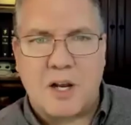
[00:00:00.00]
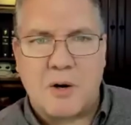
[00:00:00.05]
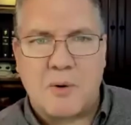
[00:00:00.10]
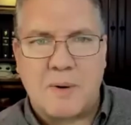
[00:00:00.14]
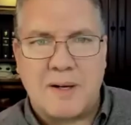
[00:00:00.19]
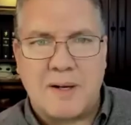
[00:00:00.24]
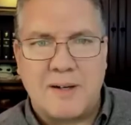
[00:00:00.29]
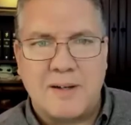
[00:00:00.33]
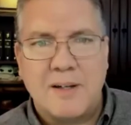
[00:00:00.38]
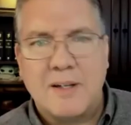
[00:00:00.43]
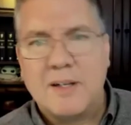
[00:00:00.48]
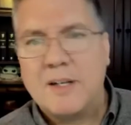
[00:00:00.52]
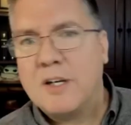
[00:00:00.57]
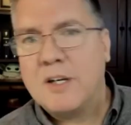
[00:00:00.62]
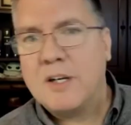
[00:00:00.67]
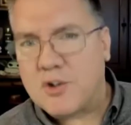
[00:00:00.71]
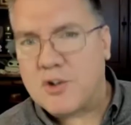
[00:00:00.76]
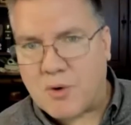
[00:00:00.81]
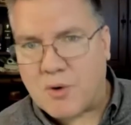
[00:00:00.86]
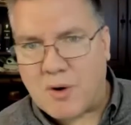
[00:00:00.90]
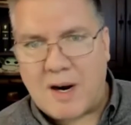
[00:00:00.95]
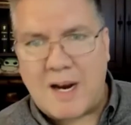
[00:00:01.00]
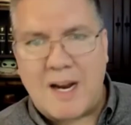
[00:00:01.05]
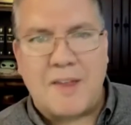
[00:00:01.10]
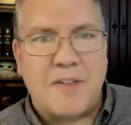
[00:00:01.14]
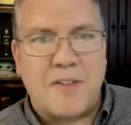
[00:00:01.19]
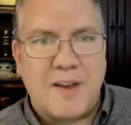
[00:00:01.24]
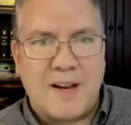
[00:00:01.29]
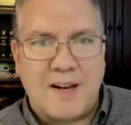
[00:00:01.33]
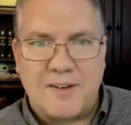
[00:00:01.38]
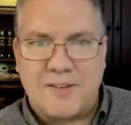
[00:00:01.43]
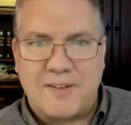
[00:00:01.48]
to go and try
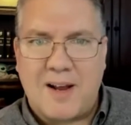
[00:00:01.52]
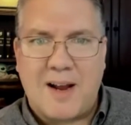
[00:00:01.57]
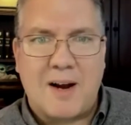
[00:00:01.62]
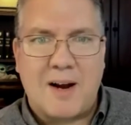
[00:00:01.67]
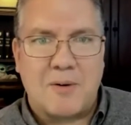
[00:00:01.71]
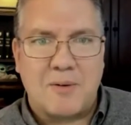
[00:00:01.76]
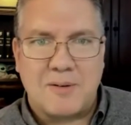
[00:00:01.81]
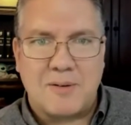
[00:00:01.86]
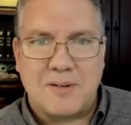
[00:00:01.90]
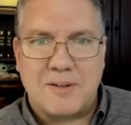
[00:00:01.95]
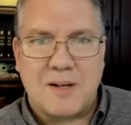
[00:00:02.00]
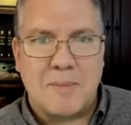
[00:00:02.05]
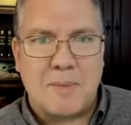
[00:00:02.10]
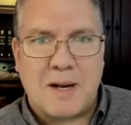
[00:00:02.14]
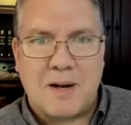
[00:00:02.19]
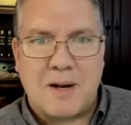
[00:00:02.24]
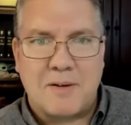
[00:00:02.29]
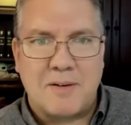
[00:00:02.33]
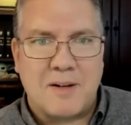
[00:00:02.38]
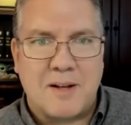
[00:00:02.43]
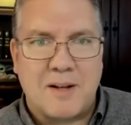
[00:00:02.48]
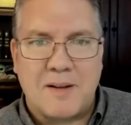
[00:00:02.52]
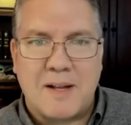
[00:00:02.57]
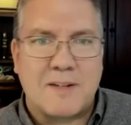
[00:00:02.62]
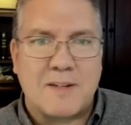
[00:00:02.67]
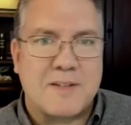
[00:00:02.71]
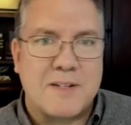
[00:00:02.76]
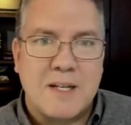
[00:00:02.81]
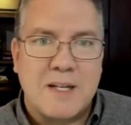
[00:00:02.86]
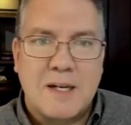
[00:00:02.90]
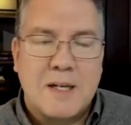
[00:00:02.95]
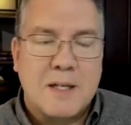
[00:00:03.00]
things out.
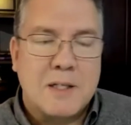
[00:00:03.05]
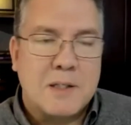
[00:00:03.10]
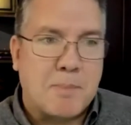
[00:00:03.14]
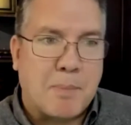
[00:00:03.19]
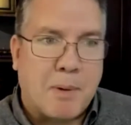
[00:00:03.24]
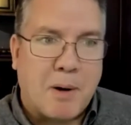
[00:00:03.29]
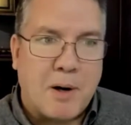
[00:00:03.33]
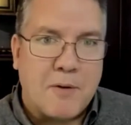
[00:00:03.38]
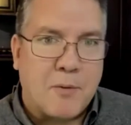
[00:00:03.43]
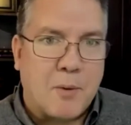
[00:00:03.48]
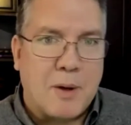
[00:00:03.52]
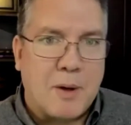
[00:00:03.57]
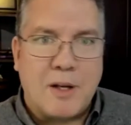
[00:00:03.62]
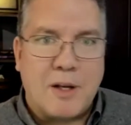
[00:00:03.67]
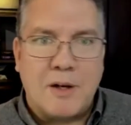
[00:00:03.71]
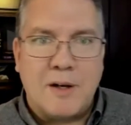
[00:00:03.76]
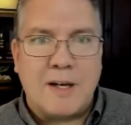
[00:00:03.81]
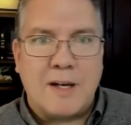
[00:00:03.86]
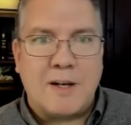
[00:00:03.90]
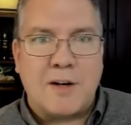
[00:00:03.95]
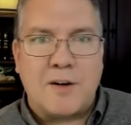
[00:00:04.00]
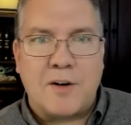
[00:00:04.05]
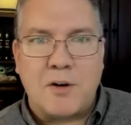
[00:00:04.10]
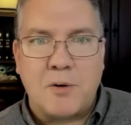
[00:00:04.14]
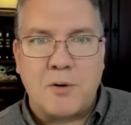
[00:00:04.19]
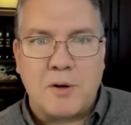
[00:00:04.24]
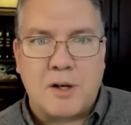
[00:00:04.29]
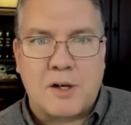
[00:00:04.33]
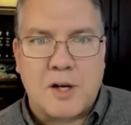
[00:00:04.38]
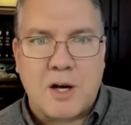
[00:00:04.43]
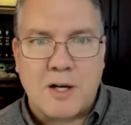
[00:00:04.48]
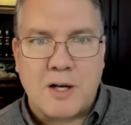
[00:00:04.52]
That's part of what you need to
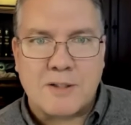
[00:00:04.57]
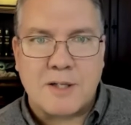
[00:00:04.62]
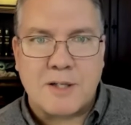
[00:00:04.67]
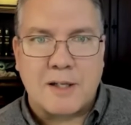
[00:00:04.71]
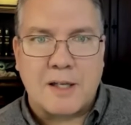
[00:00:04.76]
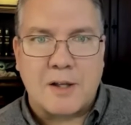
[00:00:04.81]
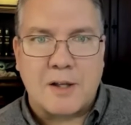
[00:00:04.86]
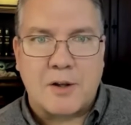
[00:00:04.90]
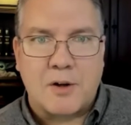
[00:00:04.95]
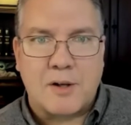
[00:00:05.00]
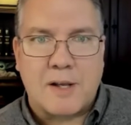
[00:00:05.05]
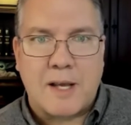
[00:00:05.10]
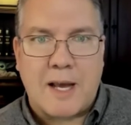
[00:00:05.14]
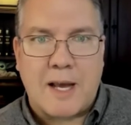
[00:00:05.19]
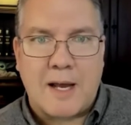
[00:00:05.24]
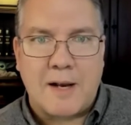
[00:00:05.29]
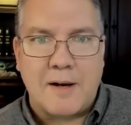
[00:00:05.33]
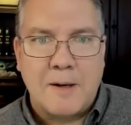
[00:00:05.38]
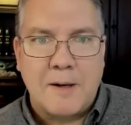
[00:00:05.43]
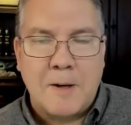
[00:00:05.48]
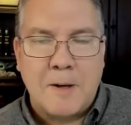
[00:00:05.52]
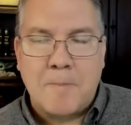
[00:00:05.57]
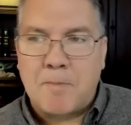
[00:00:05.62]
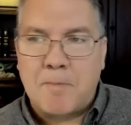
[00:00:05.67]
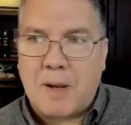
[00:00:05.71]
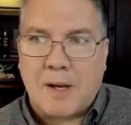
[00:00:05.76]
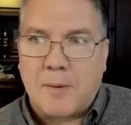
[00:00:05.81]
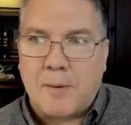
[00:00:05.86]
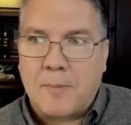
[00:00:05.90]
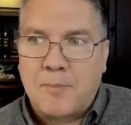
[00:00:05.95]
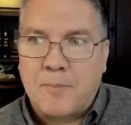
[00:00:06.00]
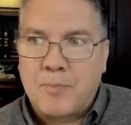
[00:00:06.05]
do. You constantly look at,
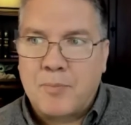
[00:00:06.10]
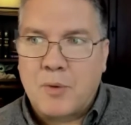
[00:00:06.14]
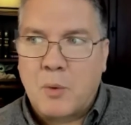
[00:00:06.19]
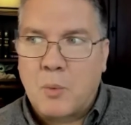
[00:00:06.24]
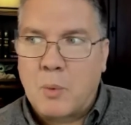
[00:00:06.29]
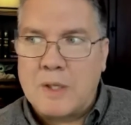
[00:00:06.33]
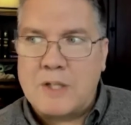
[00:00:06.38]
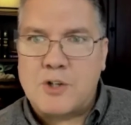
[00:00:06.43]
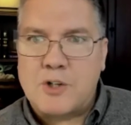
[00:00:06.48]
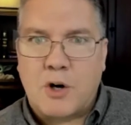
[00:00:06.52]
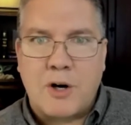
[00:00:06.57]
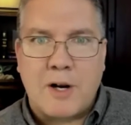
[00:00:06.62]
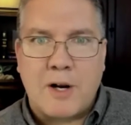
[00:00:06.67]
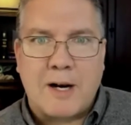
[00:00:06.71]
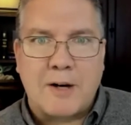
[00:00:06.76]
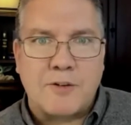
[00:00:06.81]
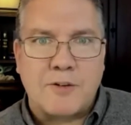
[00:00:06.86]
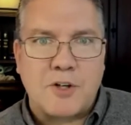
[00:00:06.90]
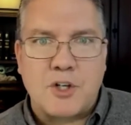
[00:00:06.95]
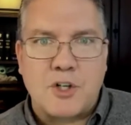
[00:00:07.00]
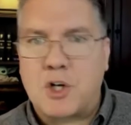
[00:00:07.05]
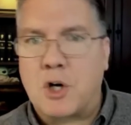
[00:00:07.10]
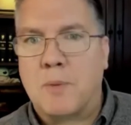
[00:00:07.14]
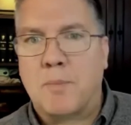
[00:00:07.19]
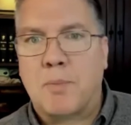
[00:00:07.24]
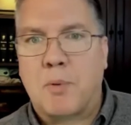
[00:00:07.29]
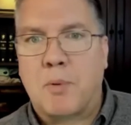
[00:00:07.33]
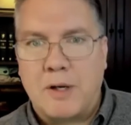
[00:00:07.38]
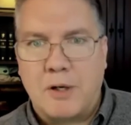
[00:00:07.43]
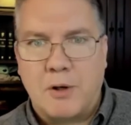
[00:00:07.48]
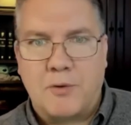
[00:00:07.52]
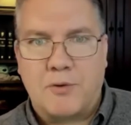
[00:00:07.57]
like, we started out as a
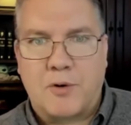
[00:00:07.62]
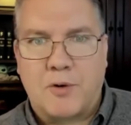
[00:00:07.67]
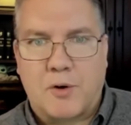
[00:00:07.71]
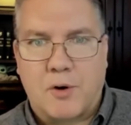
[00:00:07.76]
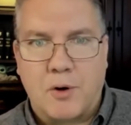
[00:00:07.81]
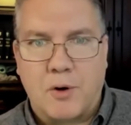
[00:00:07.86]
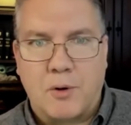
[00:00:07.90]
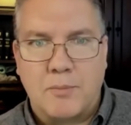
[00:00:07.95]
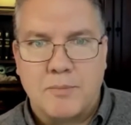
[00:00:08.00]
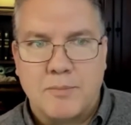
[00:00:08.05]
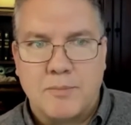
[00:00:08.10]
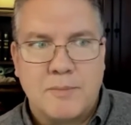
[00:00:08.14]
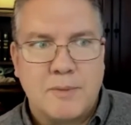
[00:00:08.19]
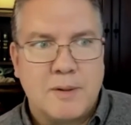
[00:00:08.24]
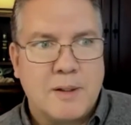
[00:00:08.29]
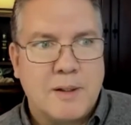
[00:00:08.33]
SharePoint user group,